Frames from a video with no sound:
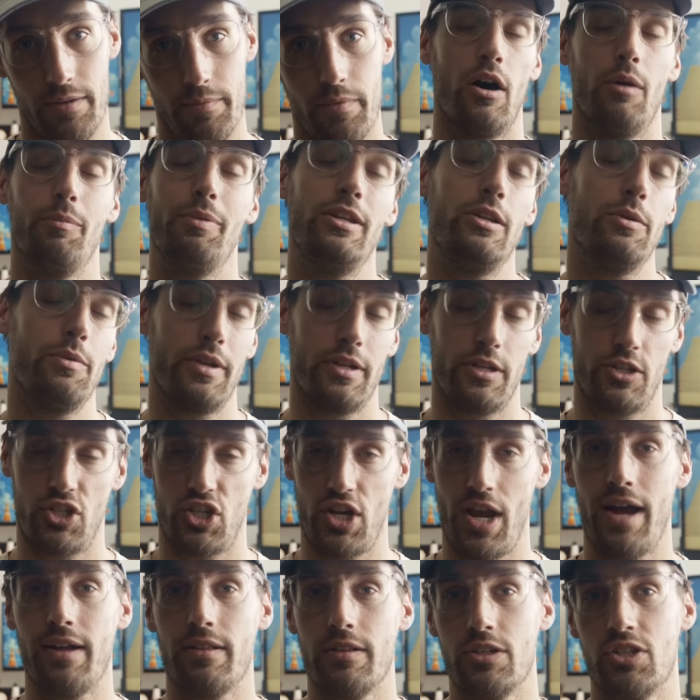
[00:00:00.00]
I'll be doing
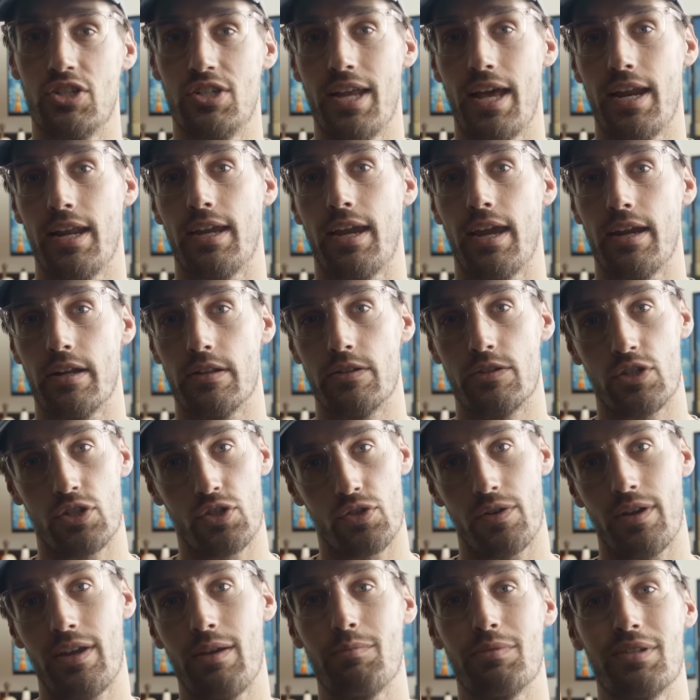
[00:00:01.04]
challenge dedicated
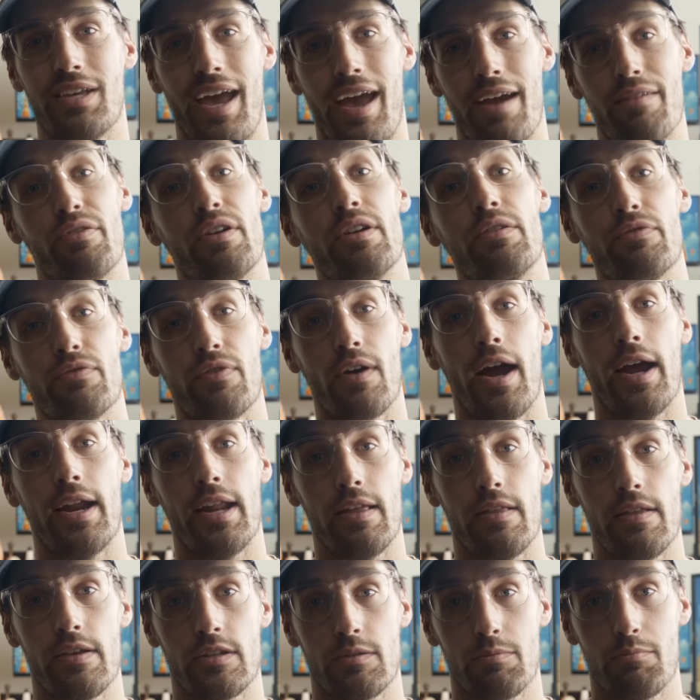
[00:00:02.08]
streams every Friday
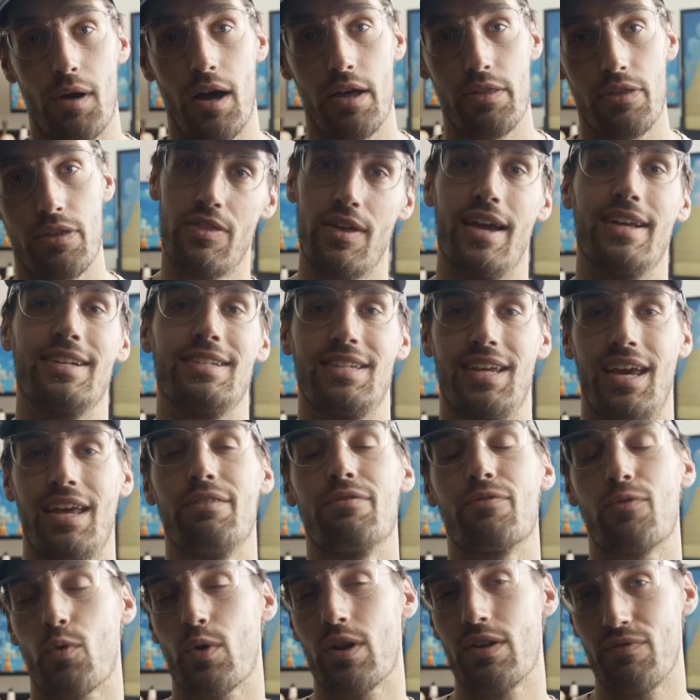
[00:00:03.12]
this month at
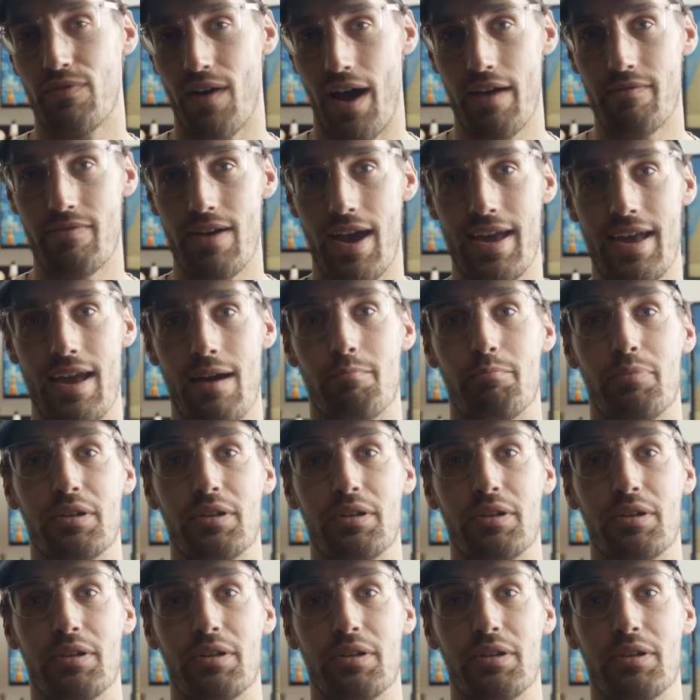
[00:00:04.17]
10:45 a.m.